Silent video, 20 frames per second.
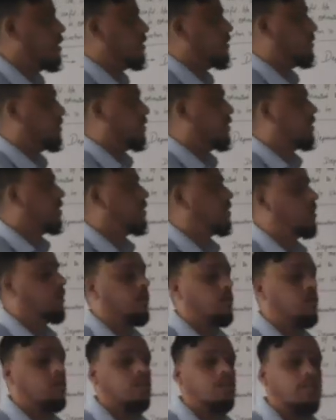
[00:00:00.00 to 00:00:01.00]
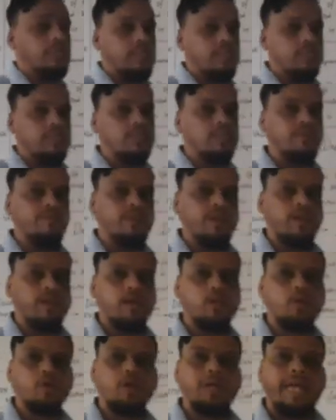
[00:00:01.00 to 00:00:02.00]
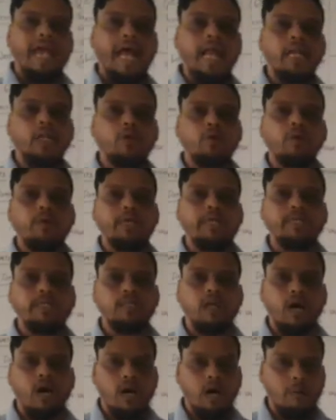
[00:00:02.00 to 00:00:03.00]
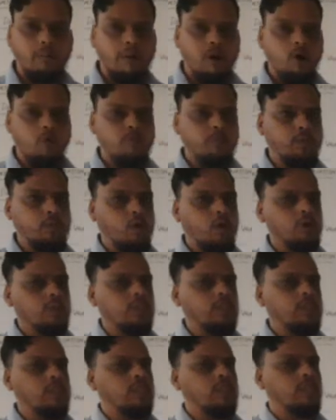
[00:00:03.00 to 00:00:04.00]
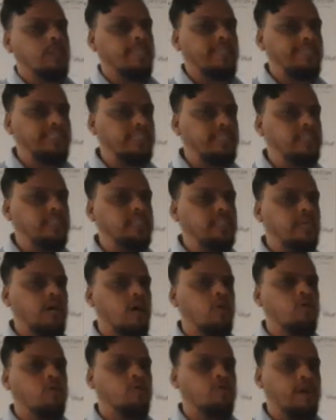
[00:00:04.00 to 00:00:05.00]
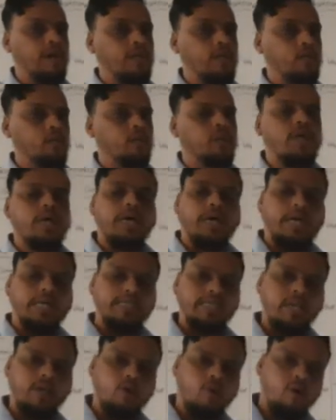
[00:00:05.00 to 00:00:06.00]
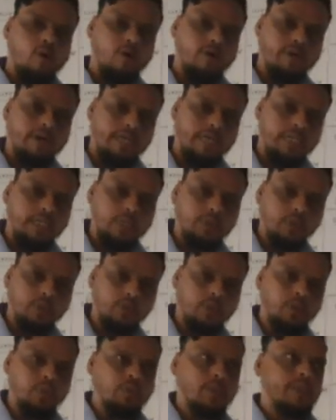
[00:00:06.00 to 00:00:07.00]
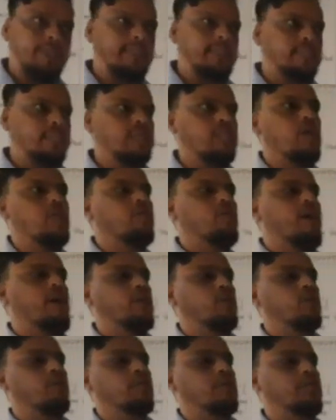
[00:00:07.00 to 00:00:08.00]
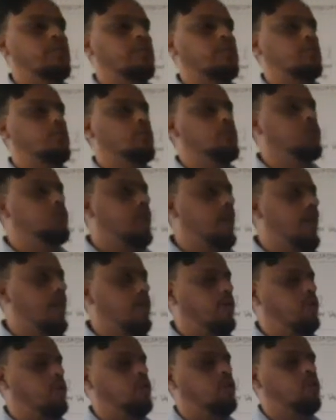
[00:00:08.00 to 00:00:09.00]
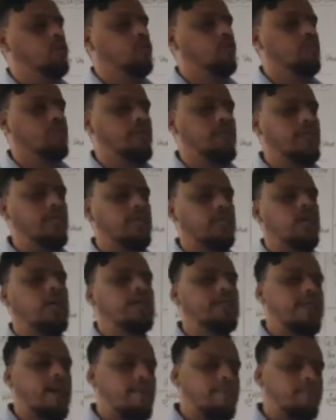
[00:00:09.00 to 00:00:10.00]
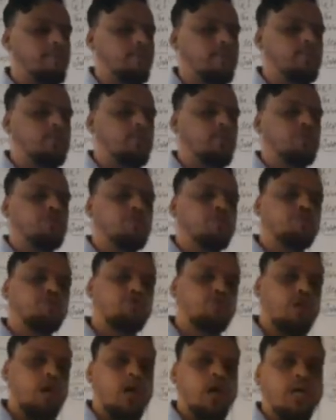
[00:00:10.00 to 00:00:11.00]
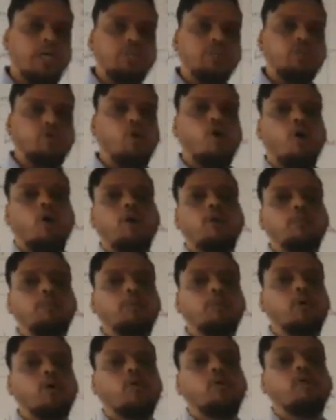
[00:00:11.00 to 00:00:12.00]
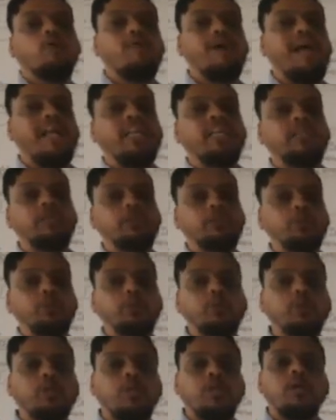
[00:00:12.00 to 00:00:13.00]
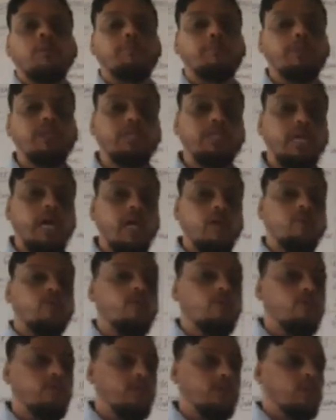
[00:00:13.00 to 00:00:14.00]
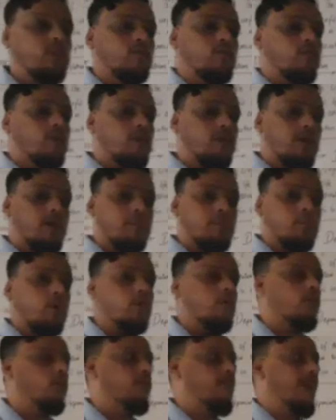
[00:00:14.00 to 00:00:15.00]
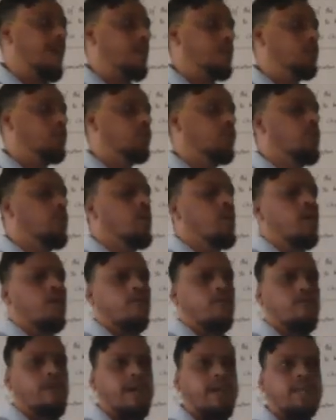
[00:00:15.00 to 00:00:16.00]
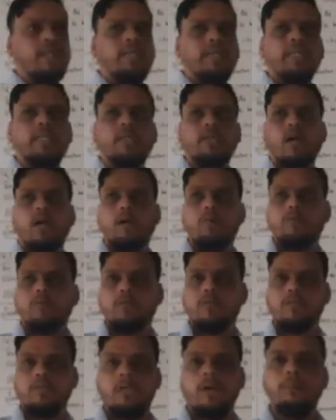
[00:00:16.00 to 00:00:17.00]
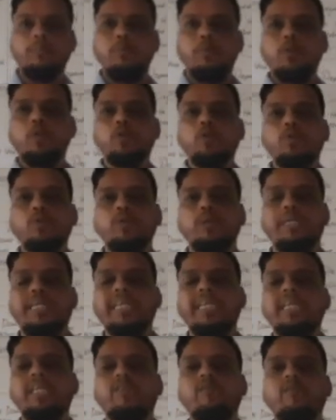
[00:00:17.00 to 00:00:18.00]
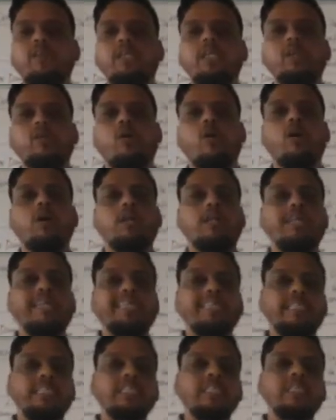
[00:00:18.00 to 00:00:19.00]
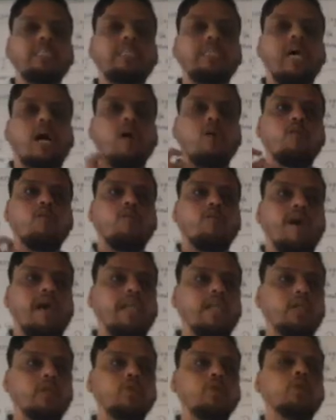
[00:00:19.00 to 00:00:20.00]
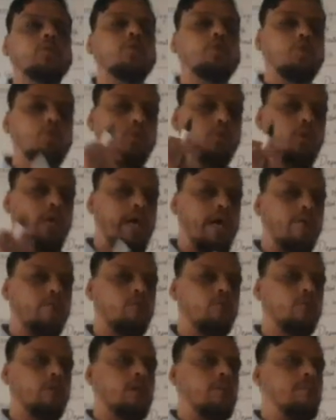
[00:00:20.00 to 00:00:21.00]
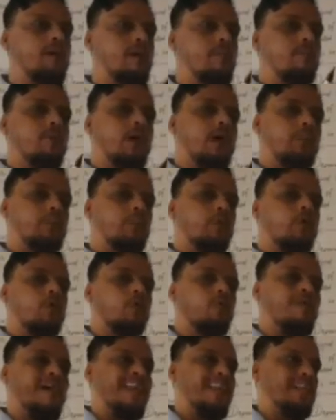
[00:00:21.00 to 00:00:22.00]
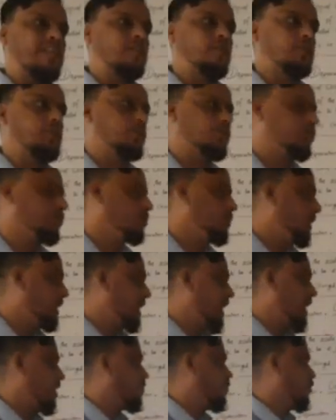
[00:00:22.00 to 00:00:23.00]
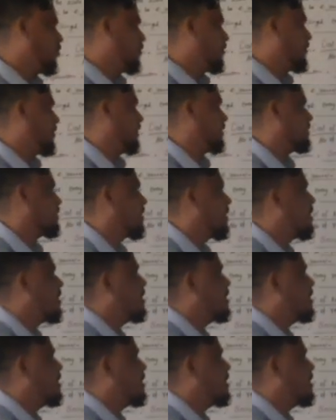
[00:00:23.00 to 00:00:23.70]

Here it is difficult to calculate the amount because it is the written down value. As I already told you, the written down value means you have to make a depreciation charge on book value. Be careful with the word book value. When it comes WDV or written down value, you have to remember book value. Be careful with this.